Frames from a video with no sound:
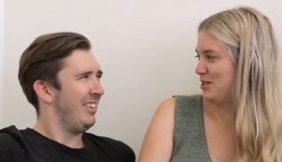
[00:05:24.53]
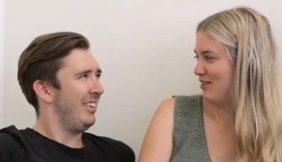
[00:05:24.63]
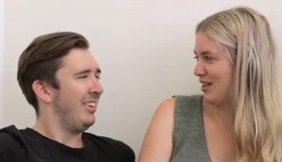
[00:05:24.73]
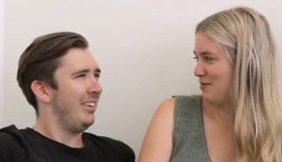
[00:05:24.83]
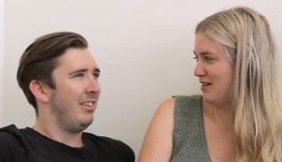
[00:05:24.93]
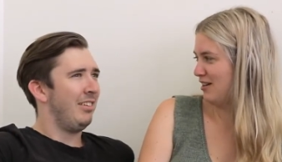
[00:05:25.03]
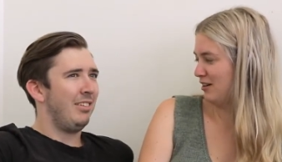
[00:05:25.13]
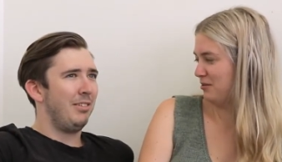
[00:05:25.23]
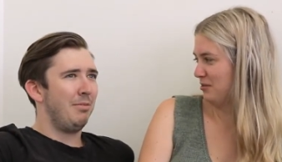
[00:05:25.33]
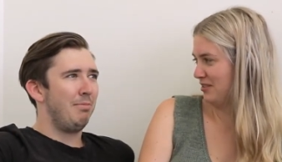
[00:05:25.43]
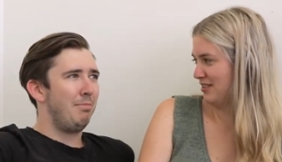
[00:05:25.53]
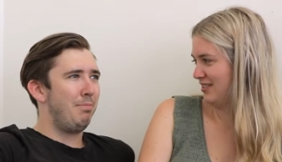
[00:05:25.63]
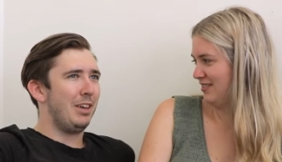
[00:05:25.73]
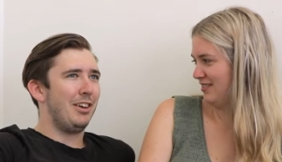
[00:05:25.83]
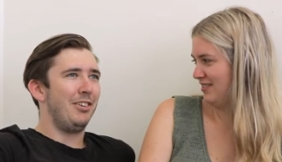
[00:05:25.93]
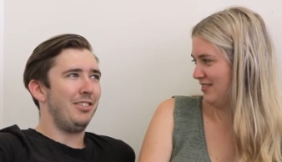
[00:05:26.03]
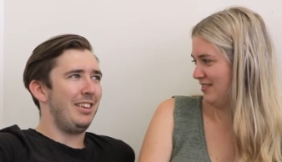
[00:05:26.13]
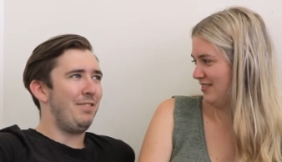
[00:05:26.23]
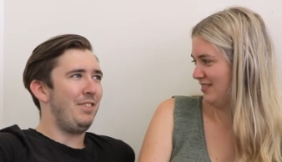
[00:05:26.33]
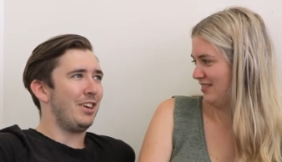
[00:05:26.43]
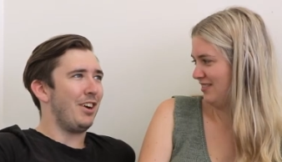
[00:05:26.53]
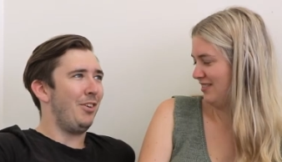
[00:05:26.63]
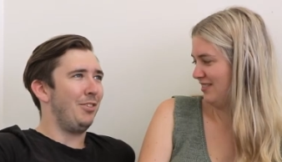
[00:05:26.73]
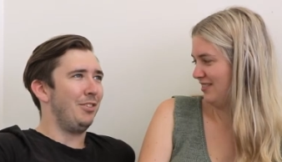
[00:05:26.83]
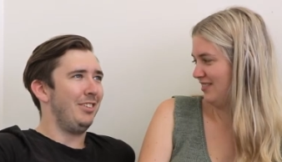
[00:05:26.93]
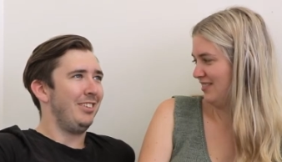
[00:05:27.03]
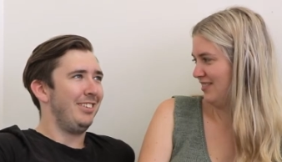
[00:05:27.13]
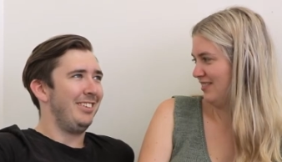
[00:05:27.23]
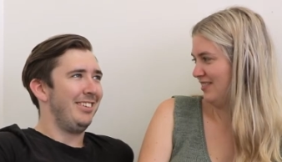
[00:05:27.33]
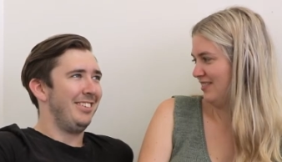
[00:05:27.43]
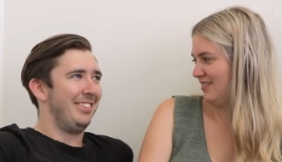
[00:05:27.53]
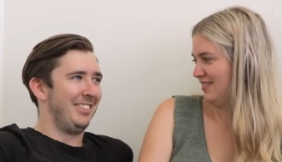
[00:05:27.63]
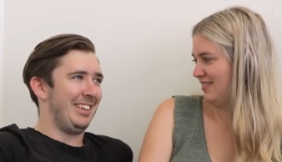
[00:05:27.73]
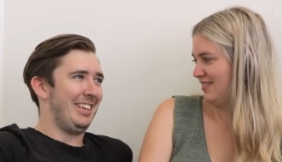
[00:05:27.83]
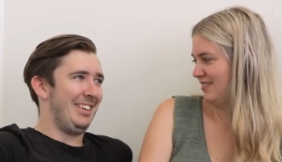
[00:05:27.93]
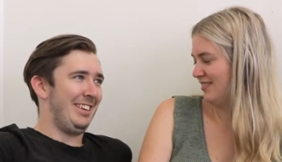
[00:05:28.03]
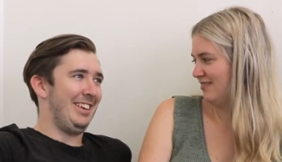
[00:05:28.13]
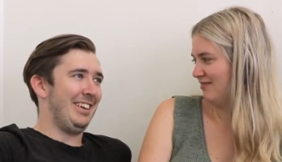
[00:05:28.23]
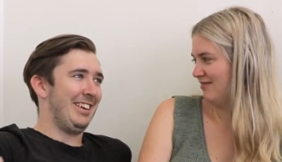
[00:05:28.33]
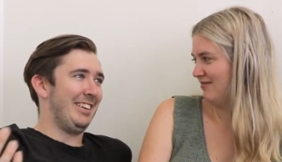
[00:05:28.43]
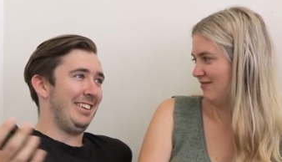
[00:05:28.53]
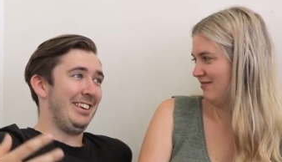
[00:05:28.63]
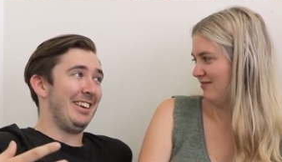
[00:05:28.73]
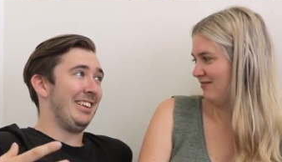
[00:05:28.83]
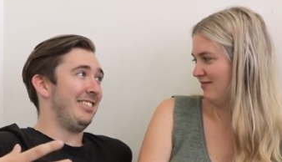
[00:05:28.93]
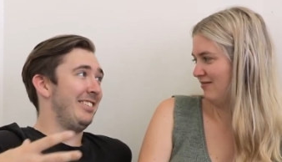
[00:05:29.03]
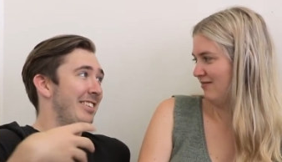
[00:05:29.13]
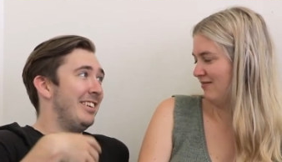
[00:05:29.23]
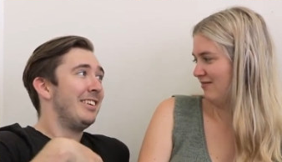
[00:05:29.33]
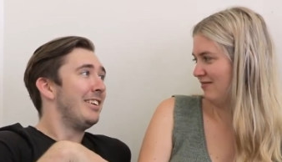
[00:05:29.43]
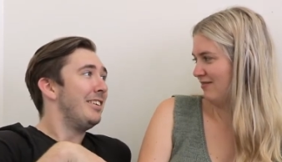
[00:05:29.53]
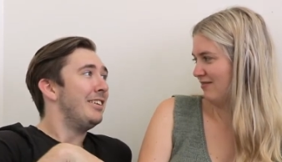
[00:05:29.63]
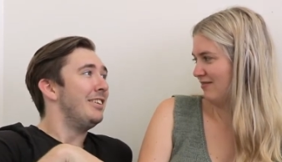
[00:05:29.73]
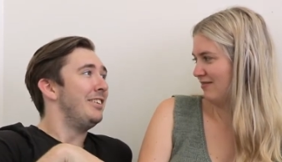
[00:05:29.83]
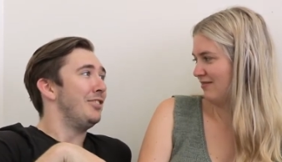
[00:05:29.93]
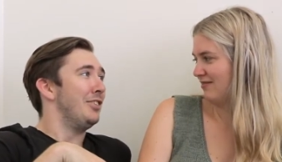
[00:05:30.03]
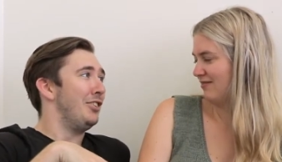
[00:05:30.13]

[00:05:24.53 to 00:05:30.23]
Speaker 1: you rather be cold?
Speaker 2: Because if you're cold, like you can you can snuggle under a